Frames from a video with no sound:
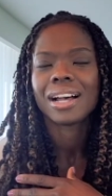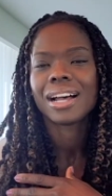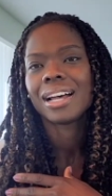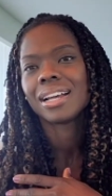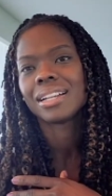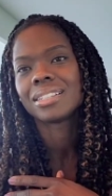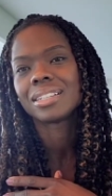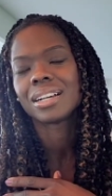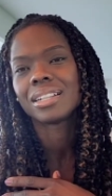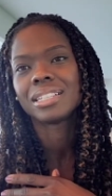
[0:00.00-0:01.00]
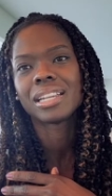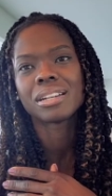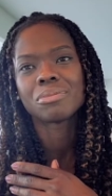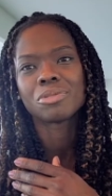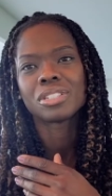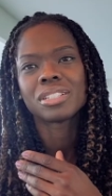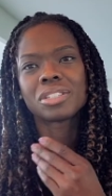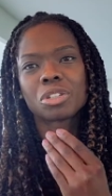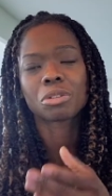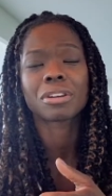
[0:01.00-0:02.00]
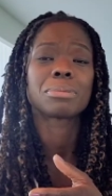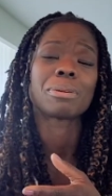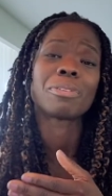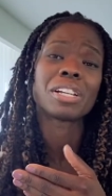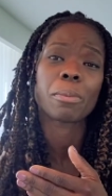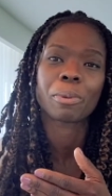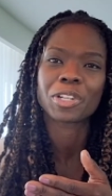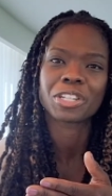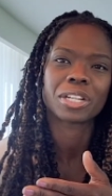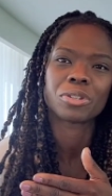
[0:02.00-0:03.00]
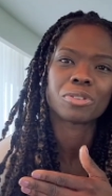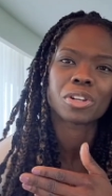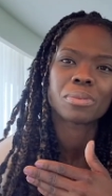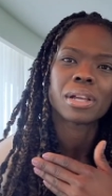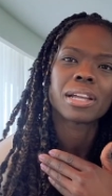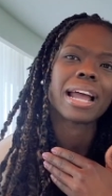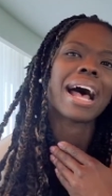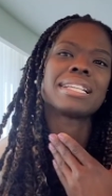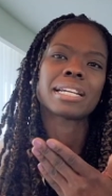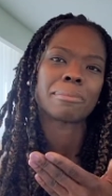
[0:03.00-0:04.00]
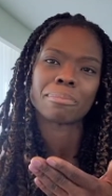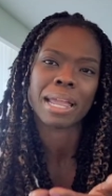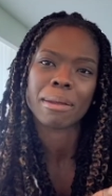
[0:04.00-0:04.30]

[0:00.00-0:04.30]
And they would trust me, really appreciate you asking